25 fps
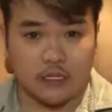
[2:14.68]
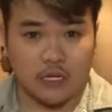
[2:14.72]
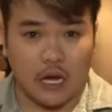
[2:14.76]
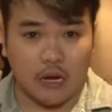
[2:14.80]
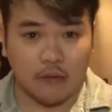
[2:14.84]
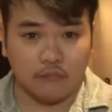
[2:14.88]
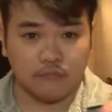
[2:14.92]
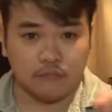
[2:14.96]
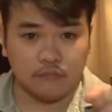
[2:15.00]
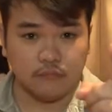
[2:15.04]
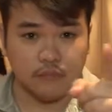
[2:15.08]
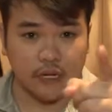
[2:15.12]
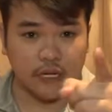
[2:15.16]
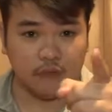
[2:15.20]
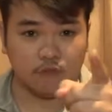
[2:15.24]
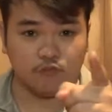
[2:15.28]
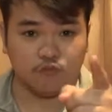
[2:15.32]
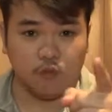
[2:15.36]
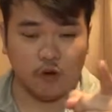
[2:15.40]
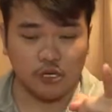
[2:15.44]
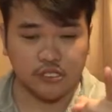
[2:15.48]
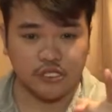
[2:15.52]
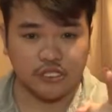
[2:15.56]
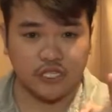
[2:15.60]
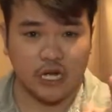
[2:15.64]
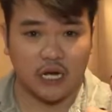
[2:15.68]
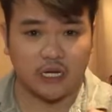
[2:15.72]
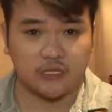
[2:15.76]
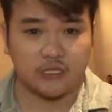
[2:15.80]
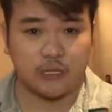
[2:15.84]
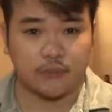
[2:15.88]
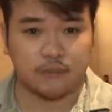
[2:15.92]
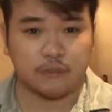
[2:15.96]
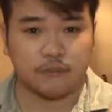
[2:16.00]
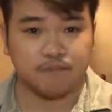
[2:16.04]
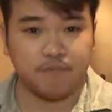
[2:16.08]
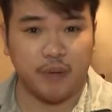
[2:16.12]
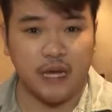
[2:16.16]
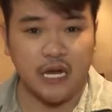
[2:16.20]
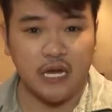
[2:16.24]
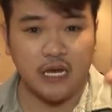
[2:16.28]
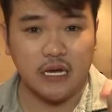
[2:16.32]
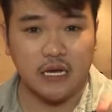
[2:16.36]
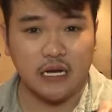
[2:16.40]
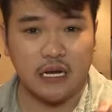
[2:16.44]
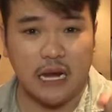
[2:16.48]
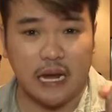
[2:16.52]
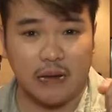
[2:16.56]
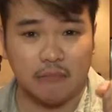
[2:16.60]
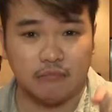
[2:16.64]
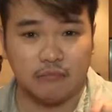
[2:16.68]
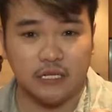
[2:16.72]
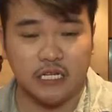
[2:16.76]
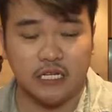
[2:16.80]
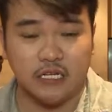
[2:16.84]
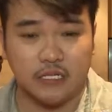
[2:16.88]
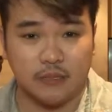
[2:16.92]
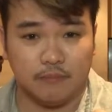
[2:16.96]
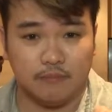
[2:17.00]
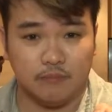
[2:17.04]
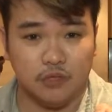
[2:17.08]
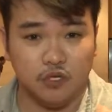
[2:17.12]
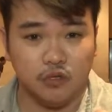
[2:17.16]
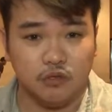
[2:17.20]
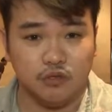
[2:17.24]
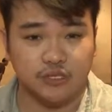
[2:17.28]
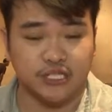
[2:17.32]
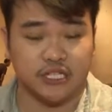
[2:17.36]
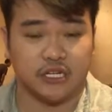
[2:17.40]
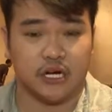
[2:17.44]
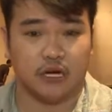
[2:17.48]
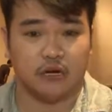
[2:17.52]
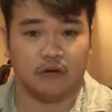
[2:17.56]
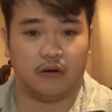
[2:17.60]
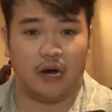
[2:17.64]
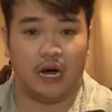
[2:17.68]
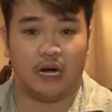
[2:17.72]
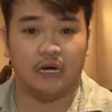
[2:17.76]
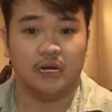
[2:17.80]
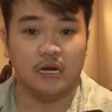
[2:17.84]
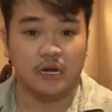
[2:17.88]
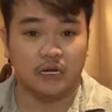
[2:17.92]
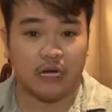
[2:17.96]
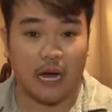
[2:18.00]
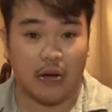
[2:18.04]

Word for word: Come and watch the P. the musical. Ah.